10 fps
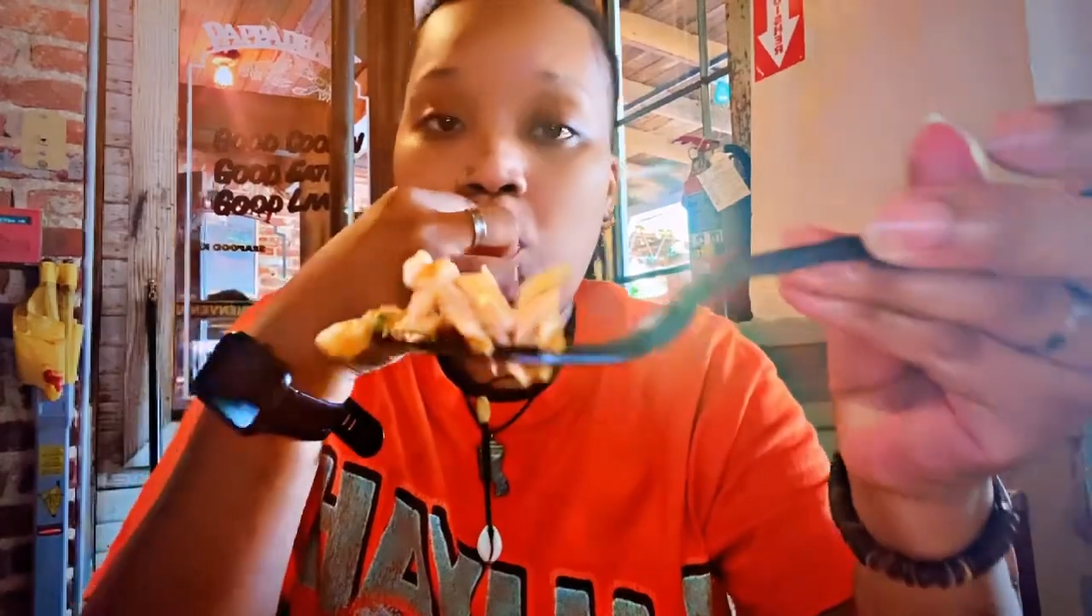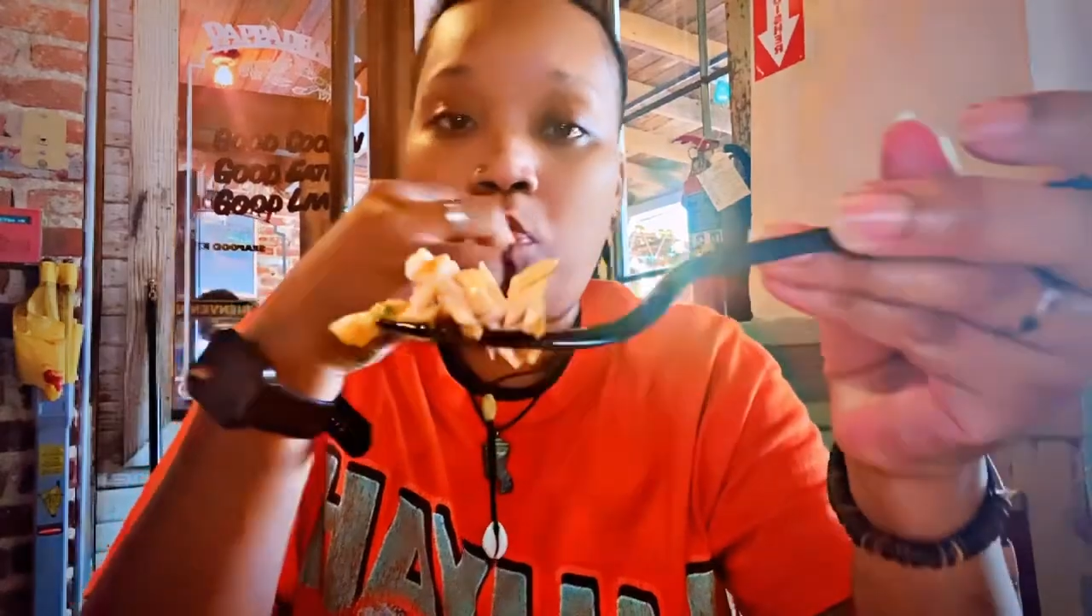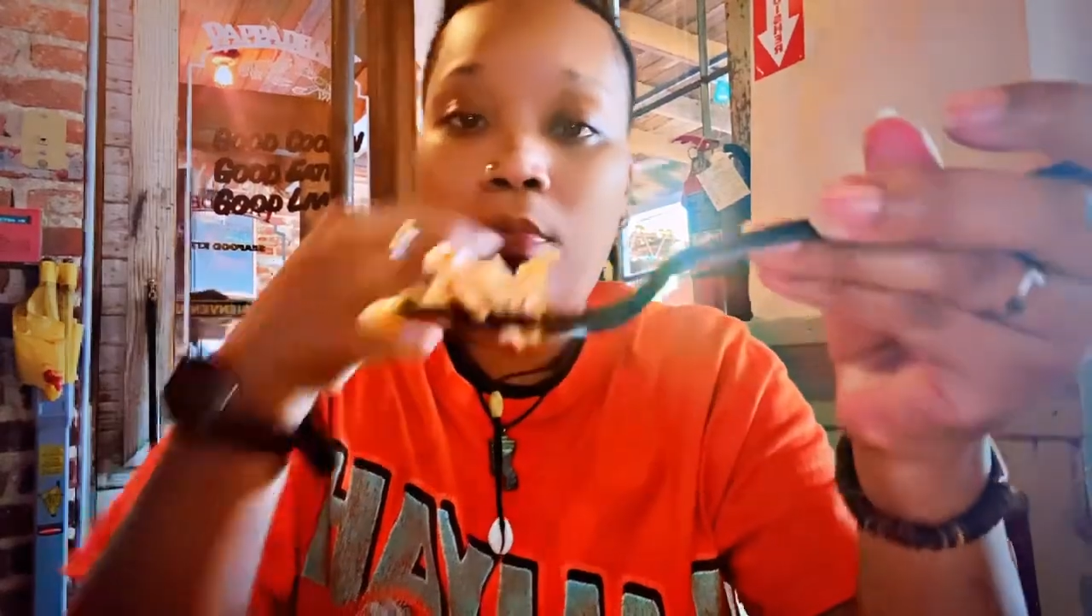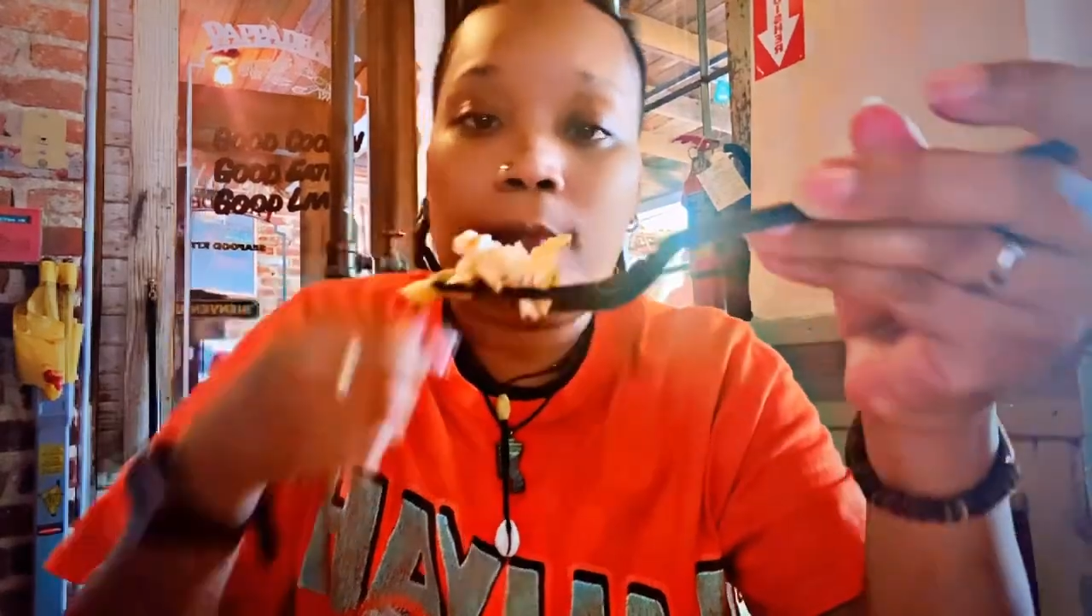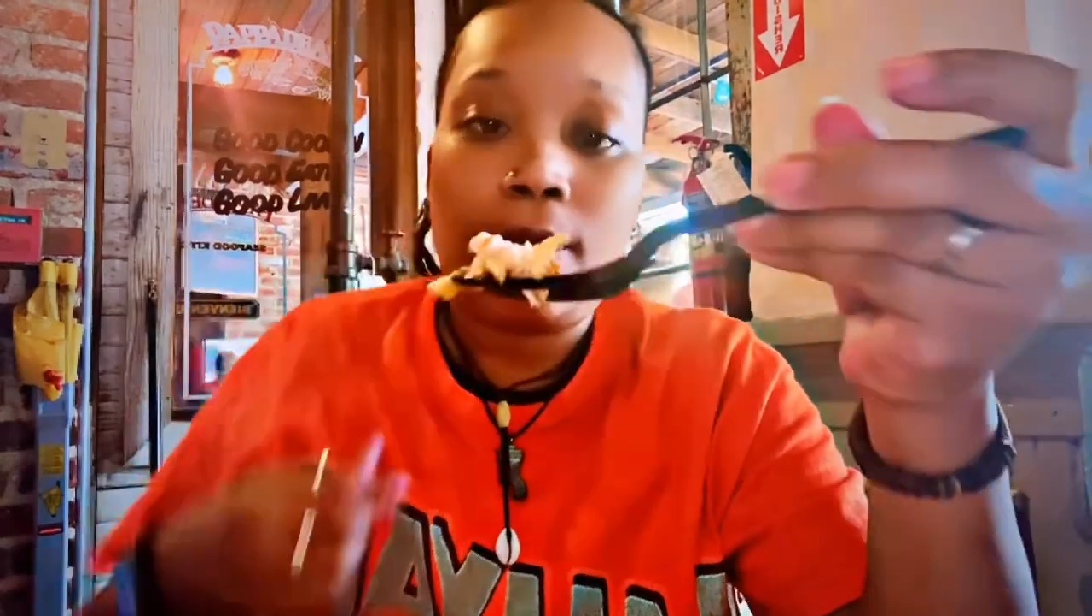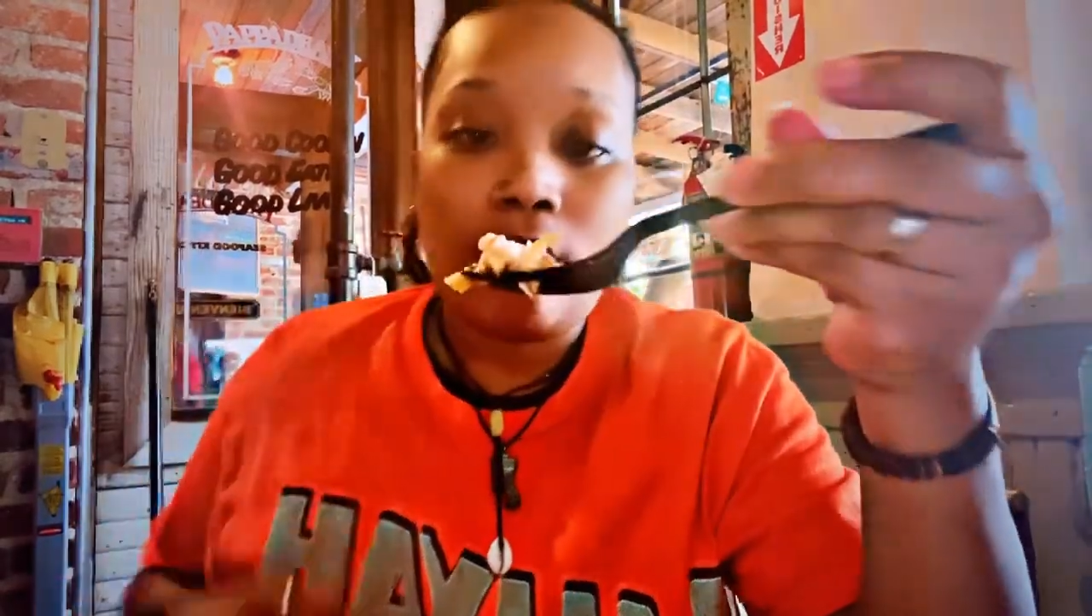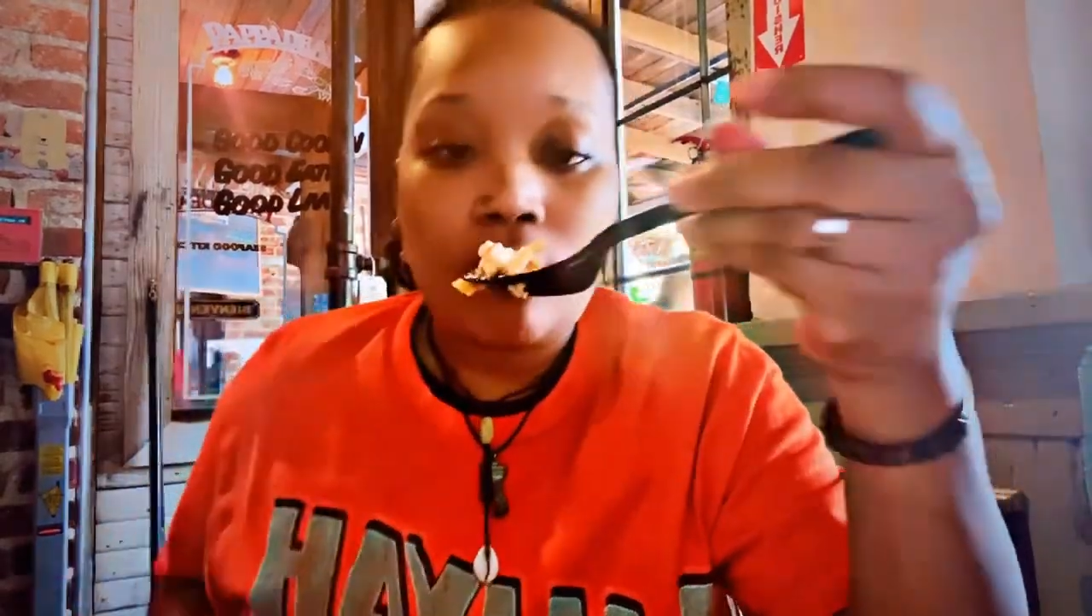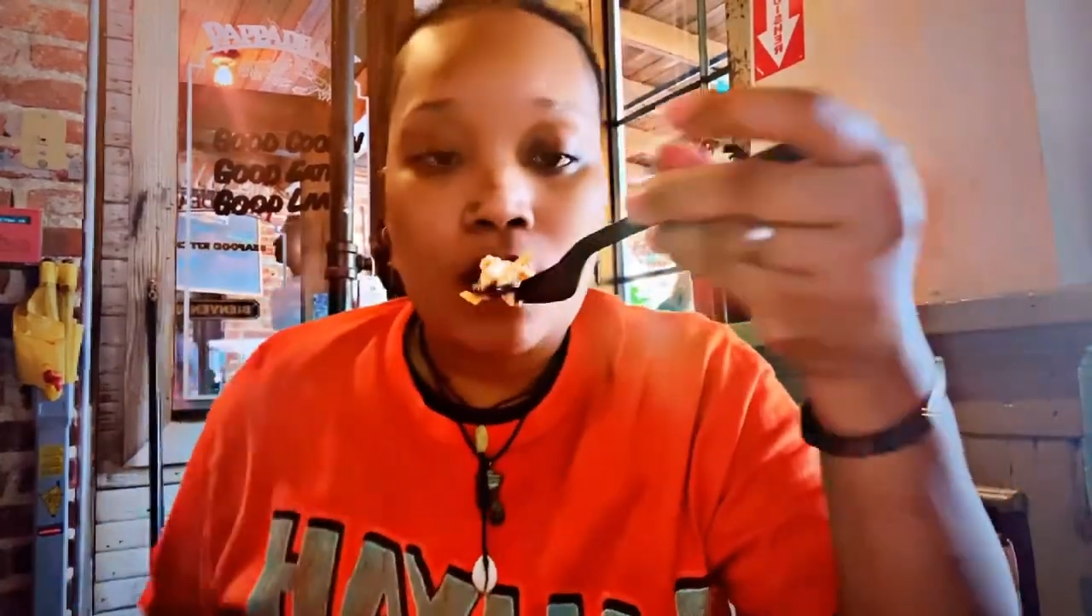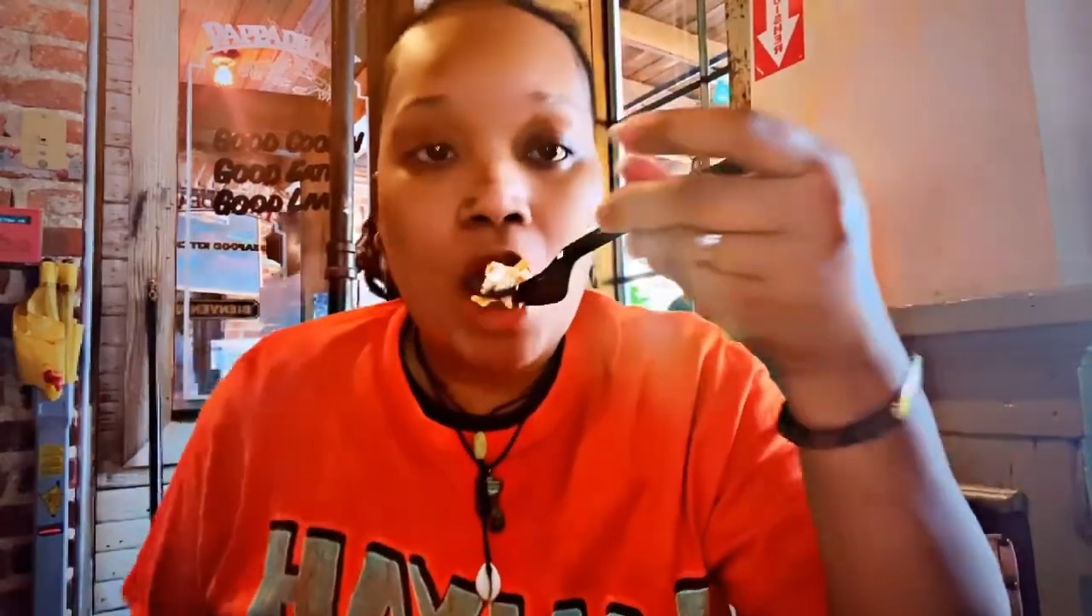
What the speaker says: very tender,